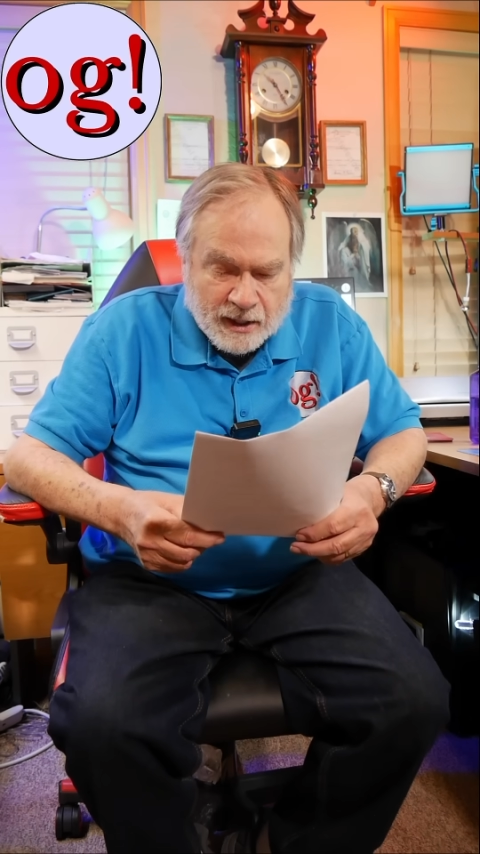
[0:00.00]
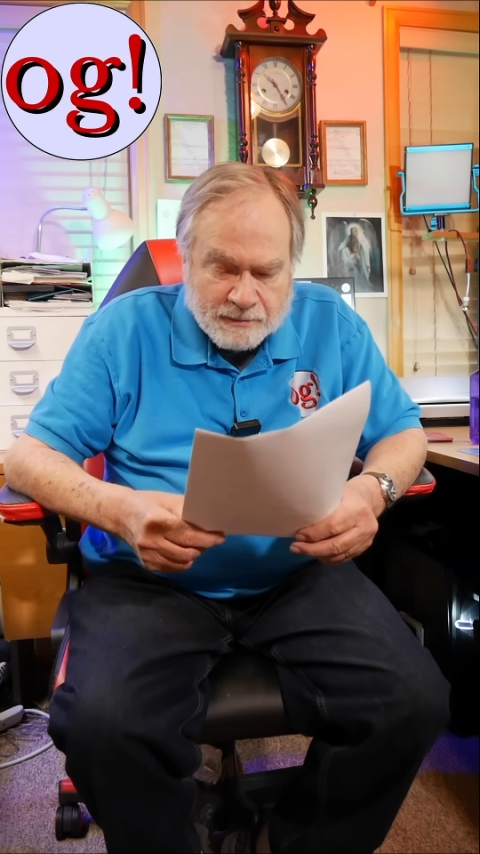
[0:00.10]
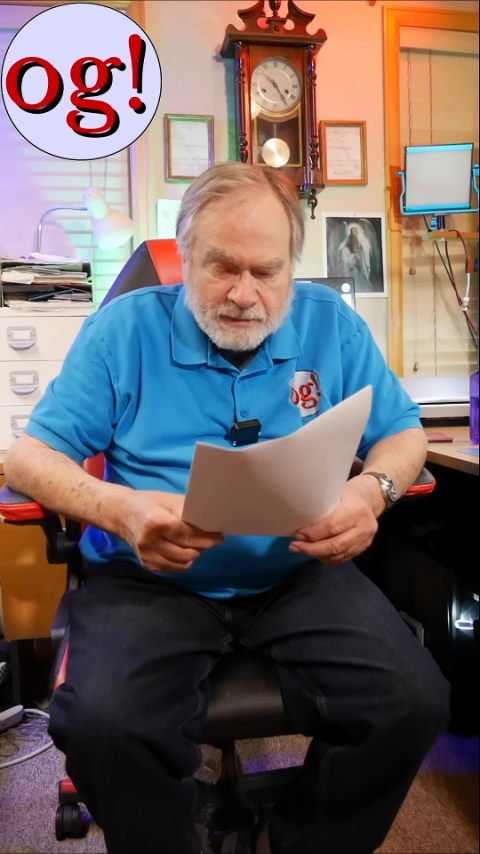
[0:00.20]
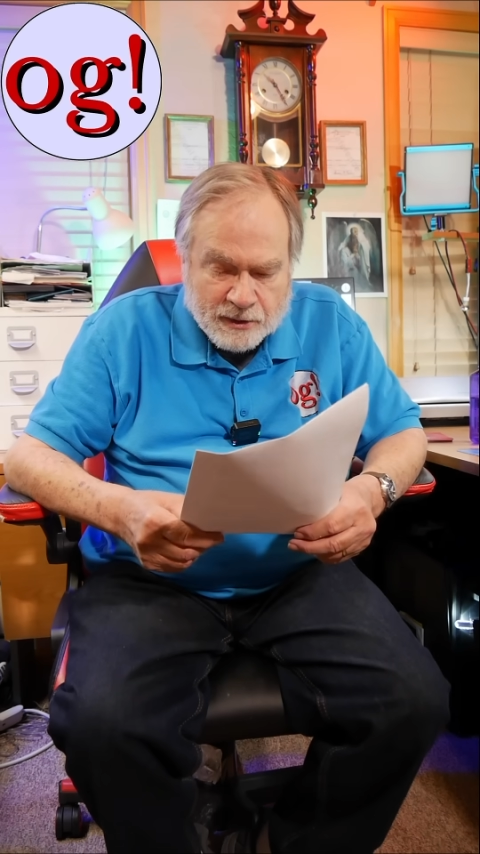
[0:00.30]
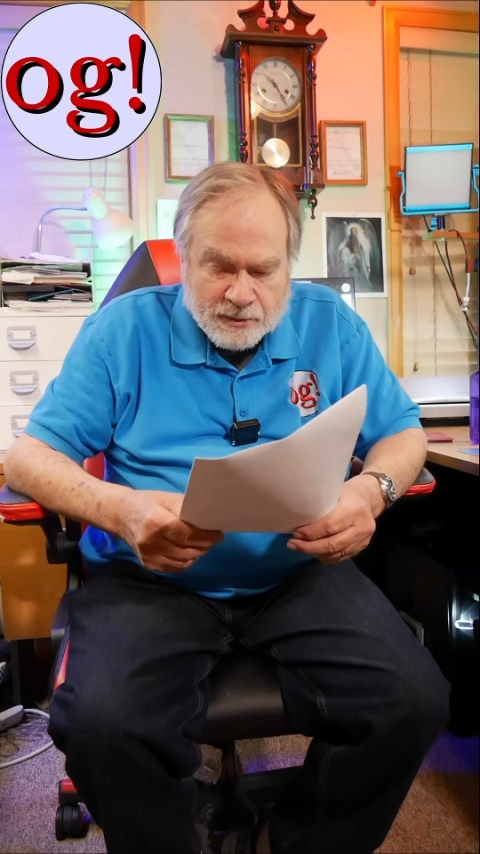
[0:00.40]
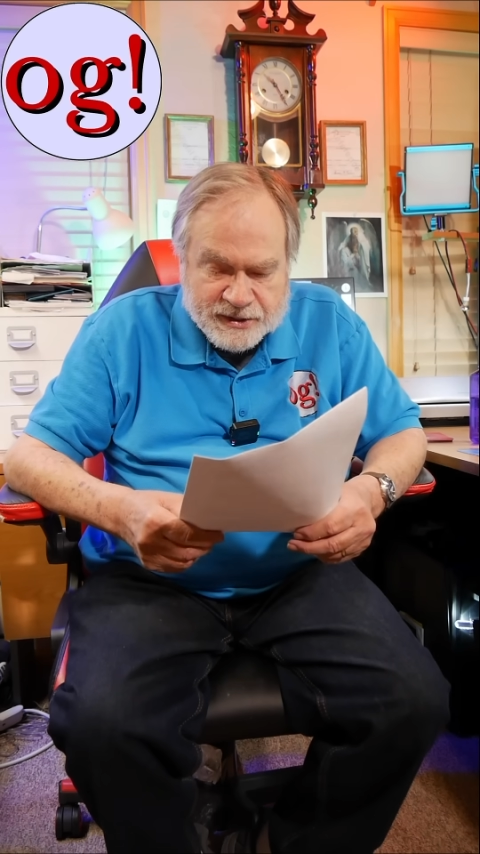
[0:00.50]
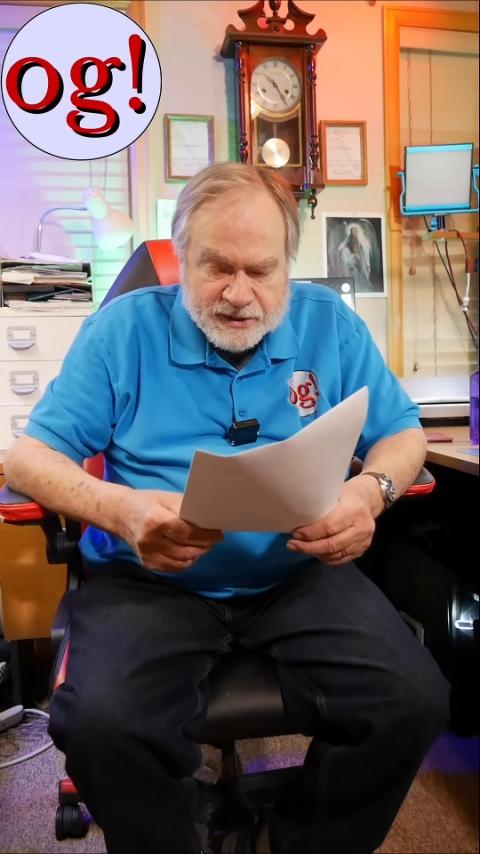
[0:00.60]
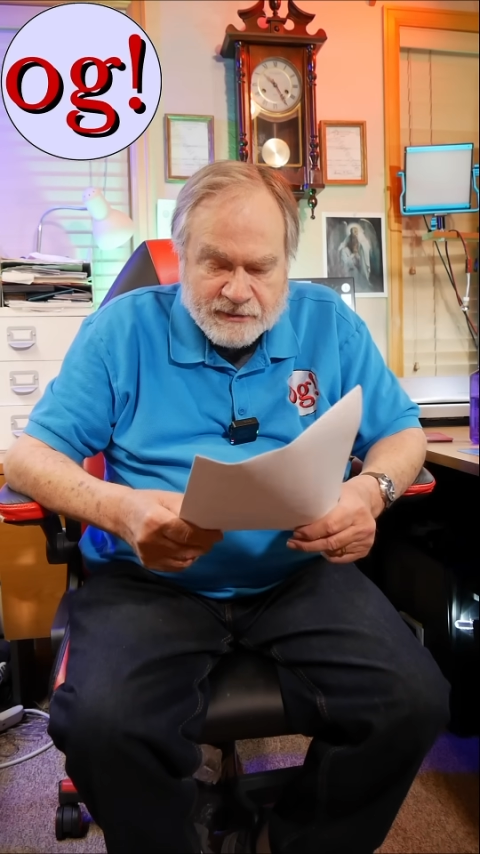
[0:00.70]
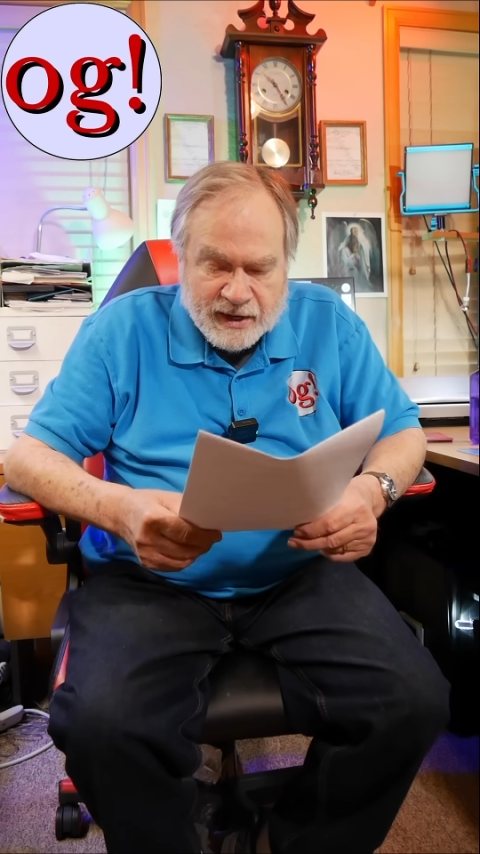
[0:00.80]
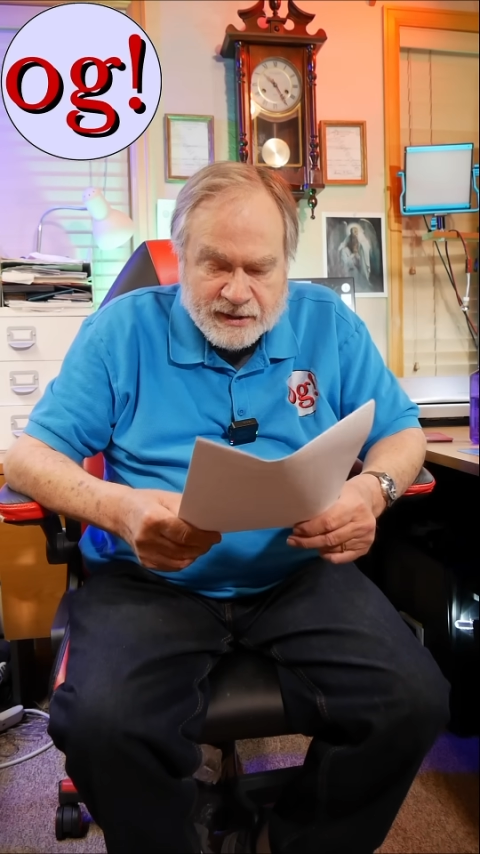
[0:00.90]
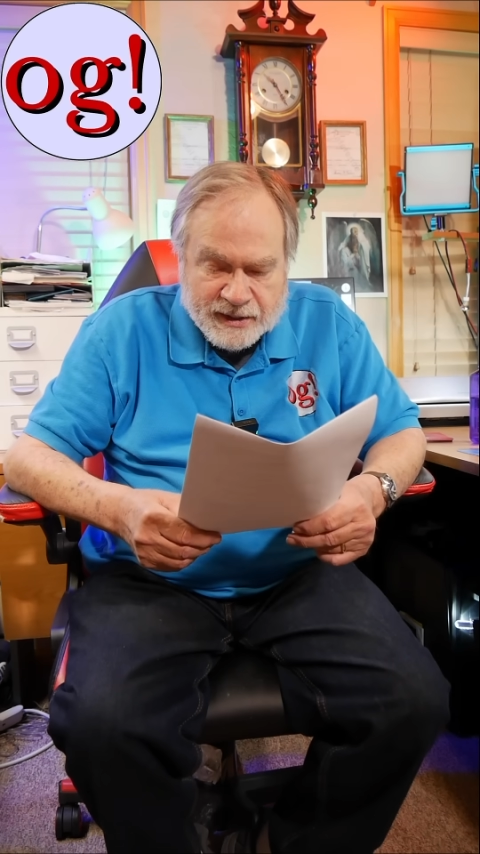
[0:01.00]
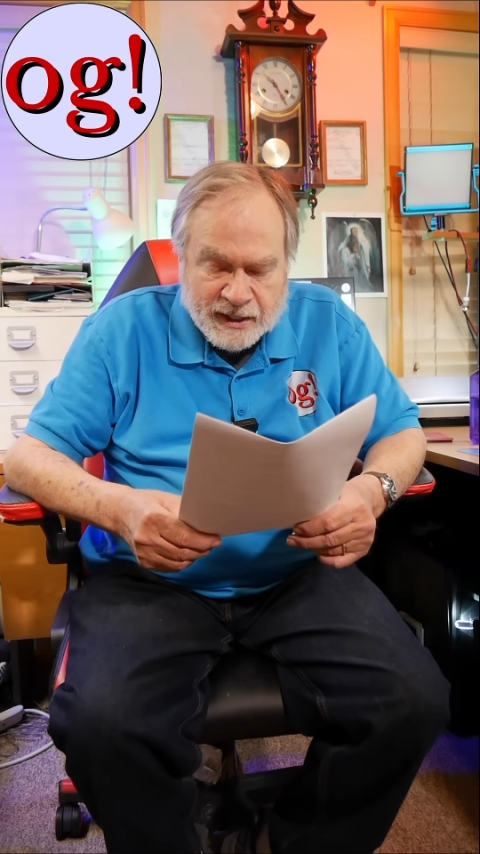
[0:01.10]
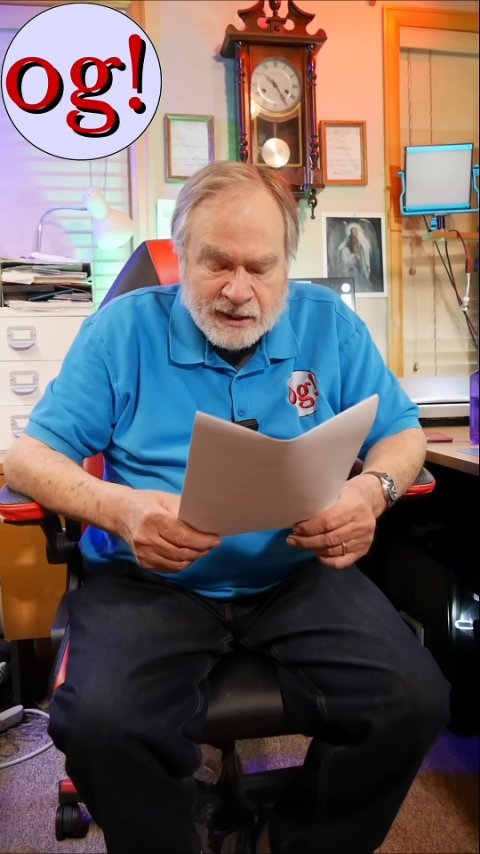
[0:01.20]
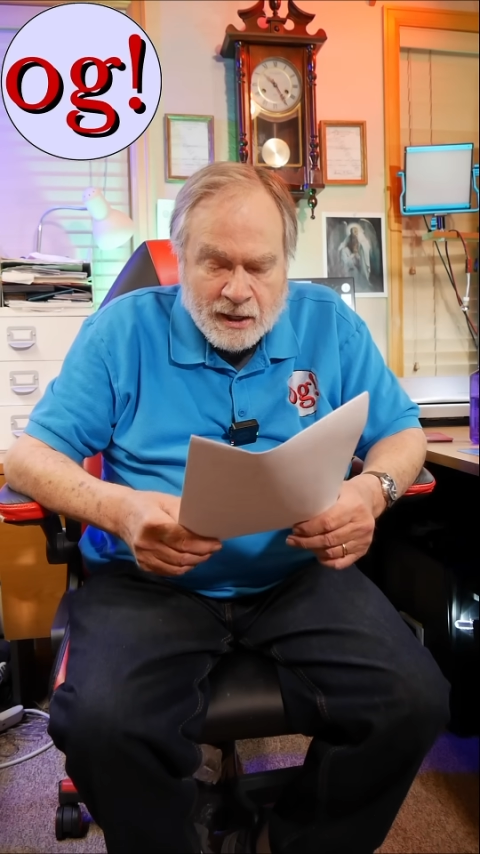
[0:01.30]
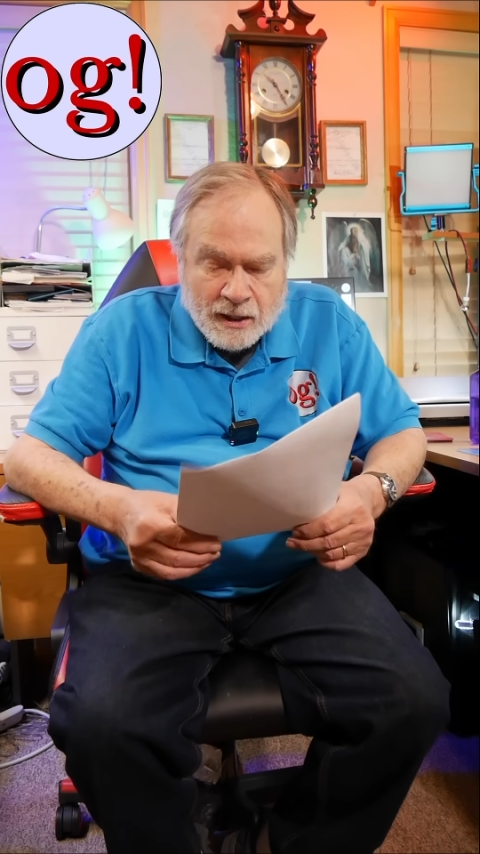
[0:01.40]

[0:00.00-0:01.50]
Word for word: a better receive antenna,